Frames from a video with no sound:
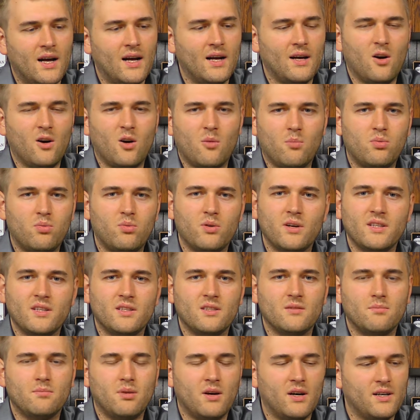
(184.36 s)
uh,
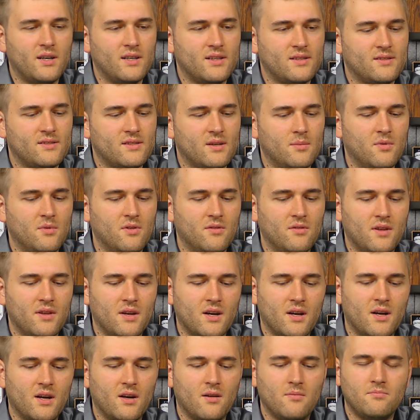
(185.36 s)
operated by some of
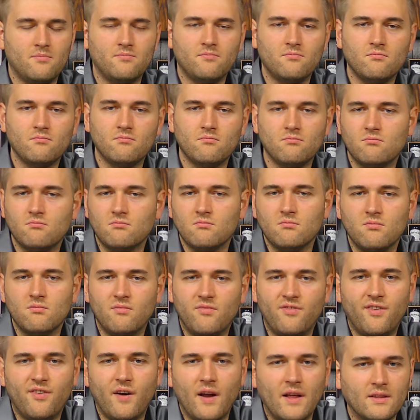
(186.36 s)
their
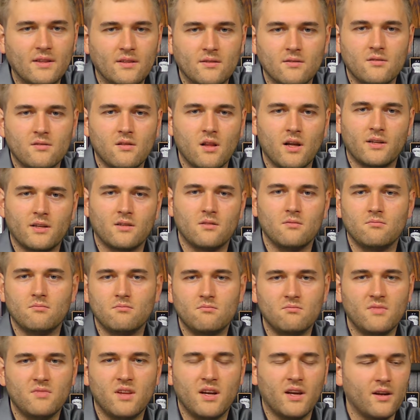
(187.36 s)
friends, like the
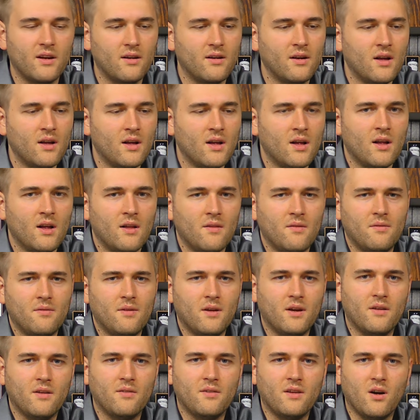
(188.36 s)
they
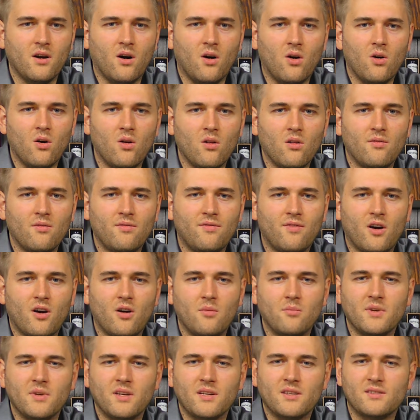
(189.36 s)
they the All
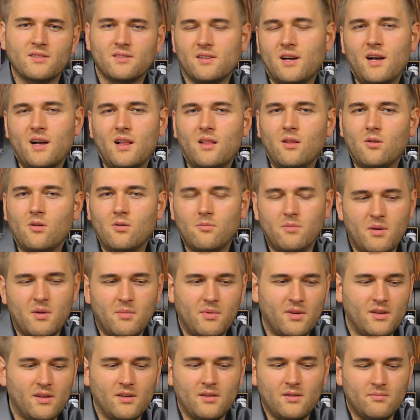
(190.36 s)
Farming Silo
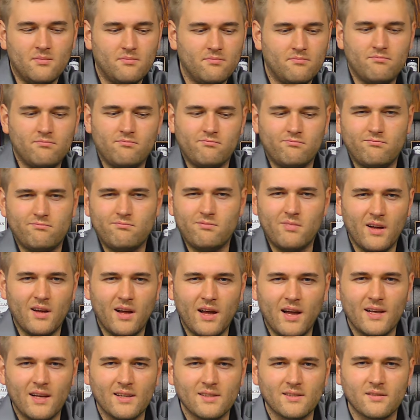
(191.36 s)
maybe
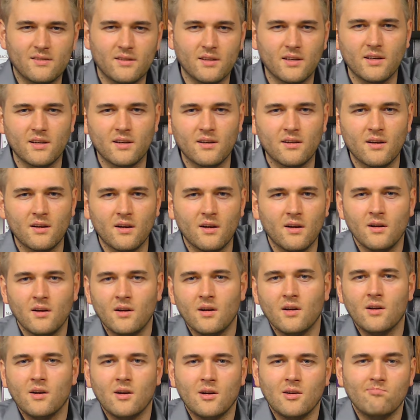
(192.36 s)
has the
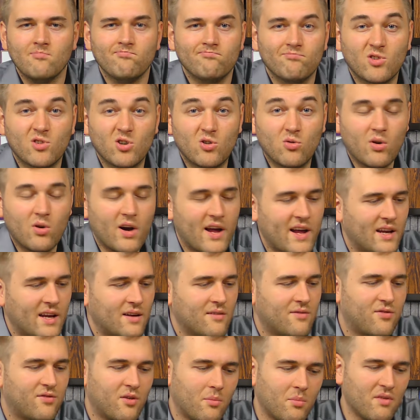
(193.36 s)

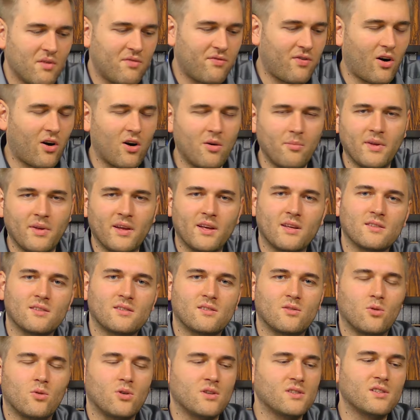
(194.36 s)
grain from the farming,
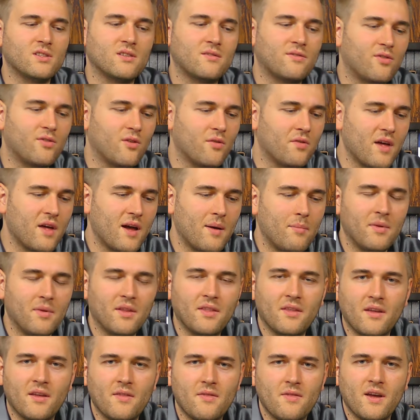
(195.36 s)
stores it for them,
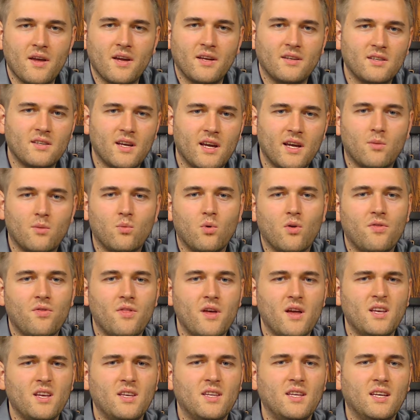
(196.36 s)
and then they take
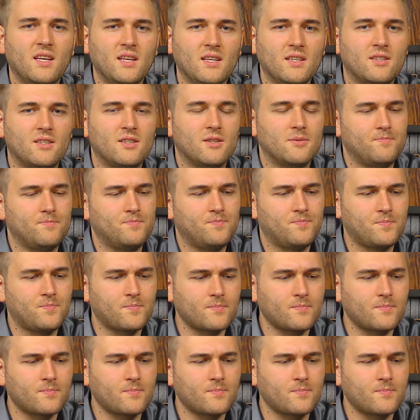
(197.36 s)
what they need.